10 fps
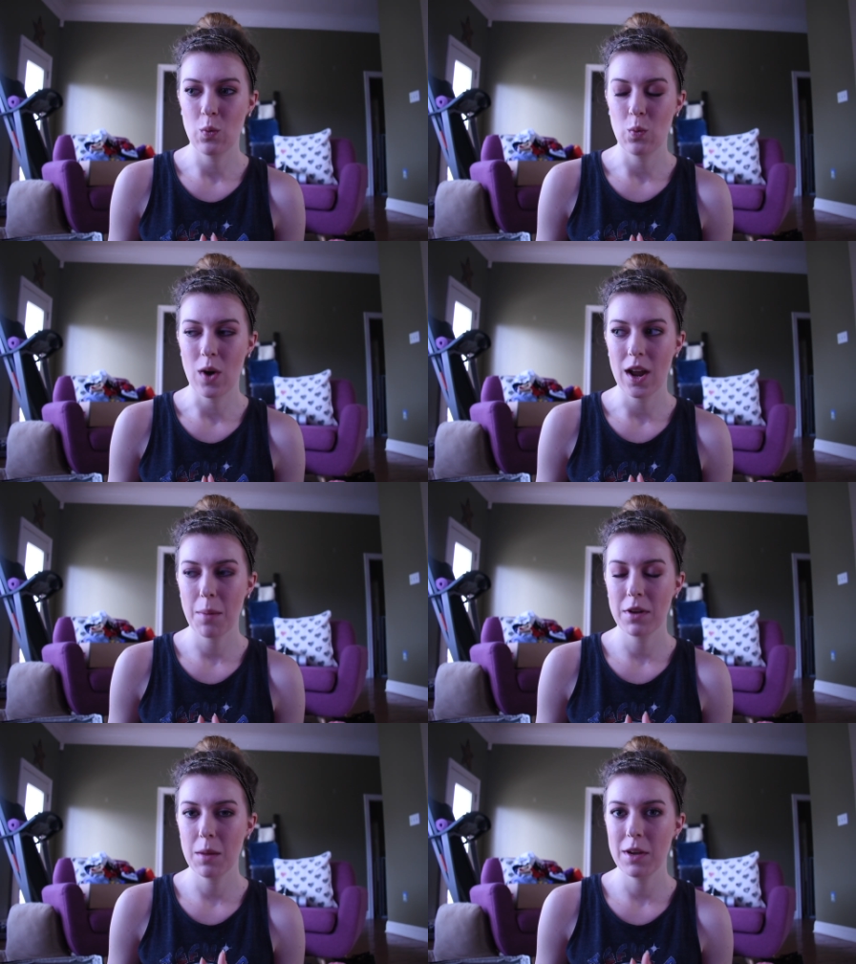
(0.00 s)
what
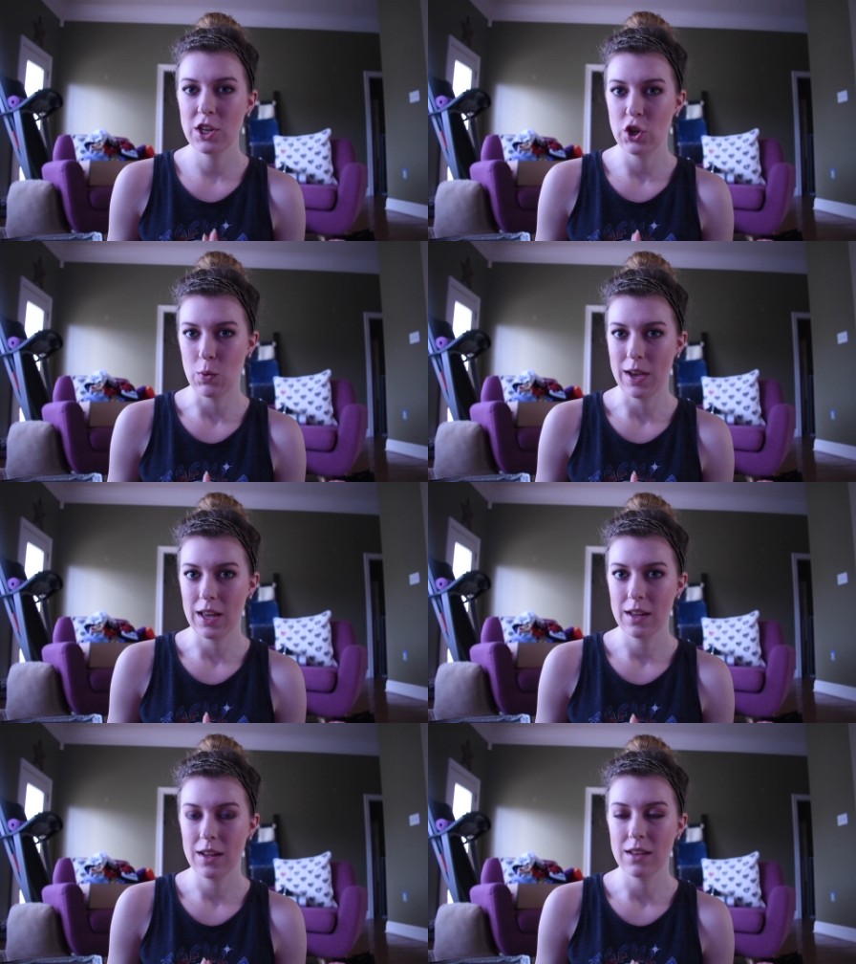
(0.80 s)
I'm gonna be
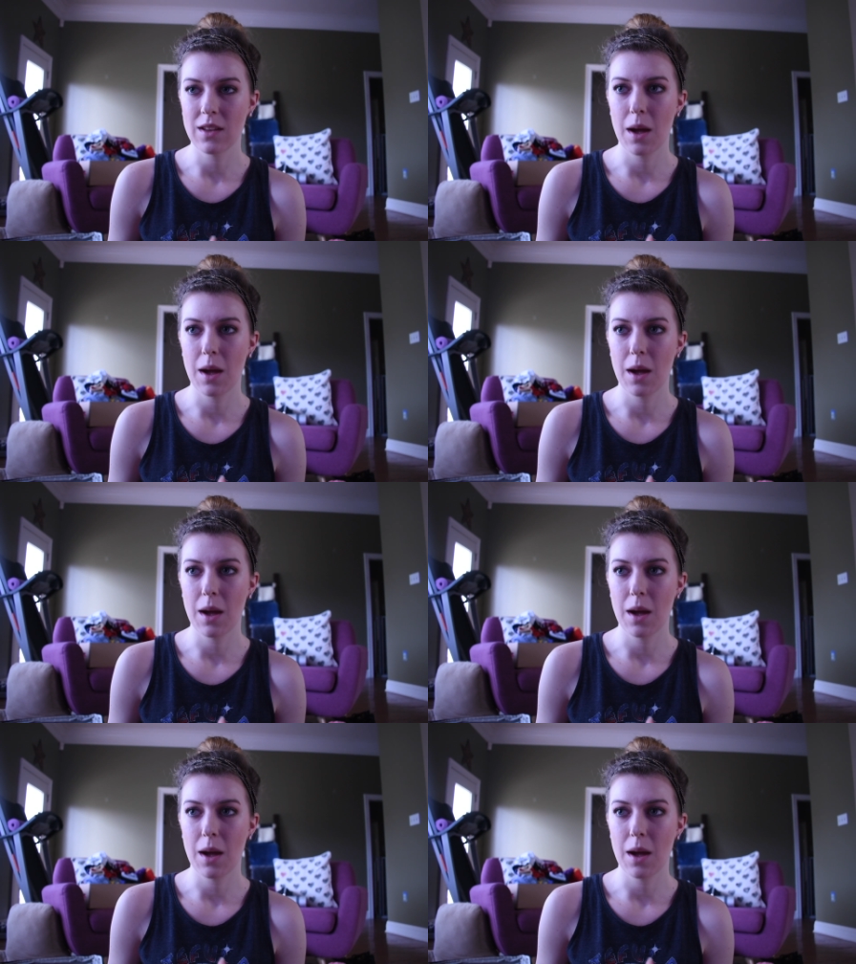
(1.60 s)
doing is